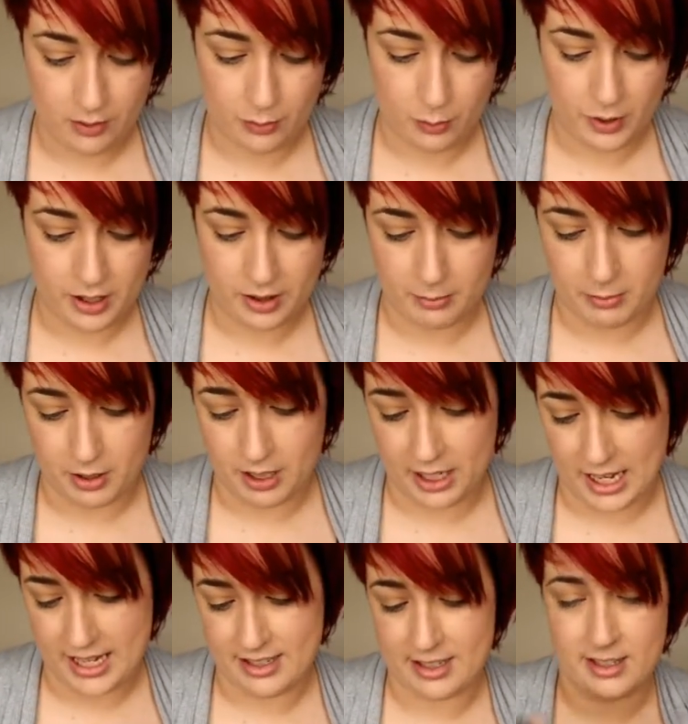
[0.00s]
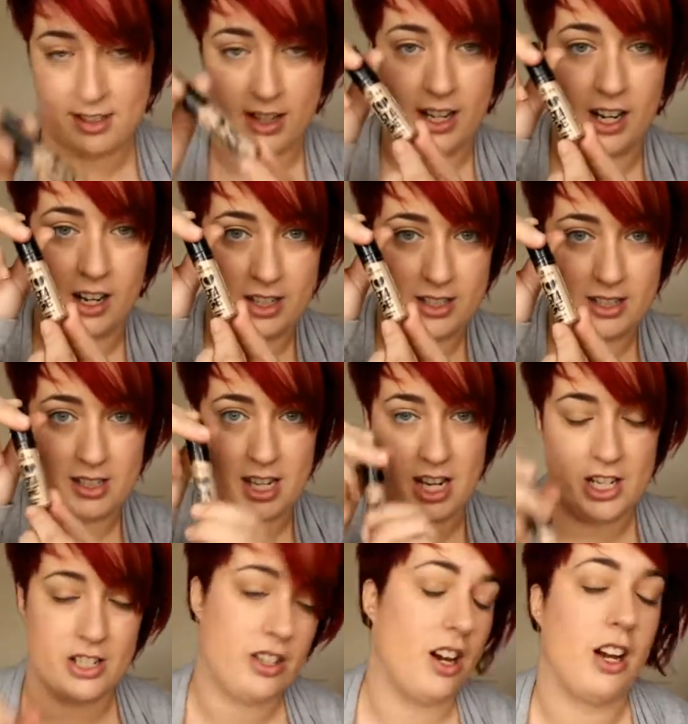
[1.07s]
with my Essence I Heart
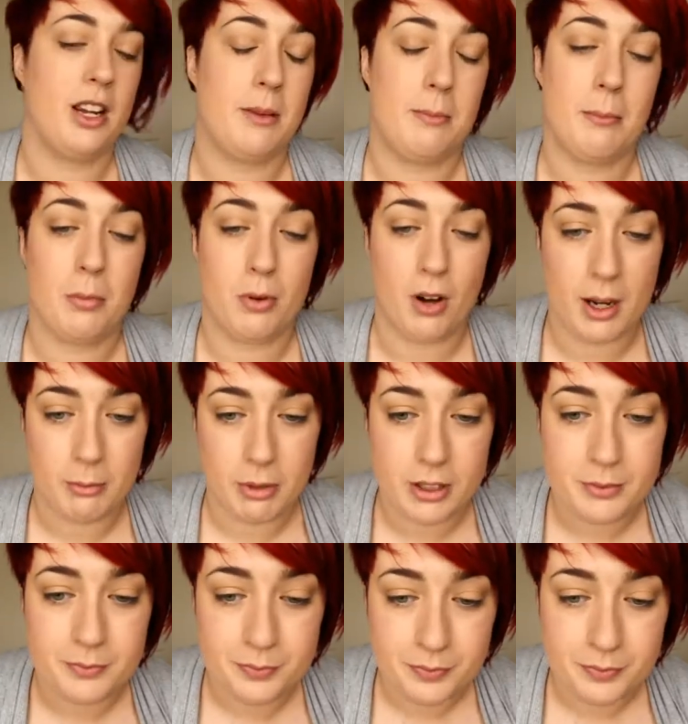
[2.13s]
Stage Eye Primer.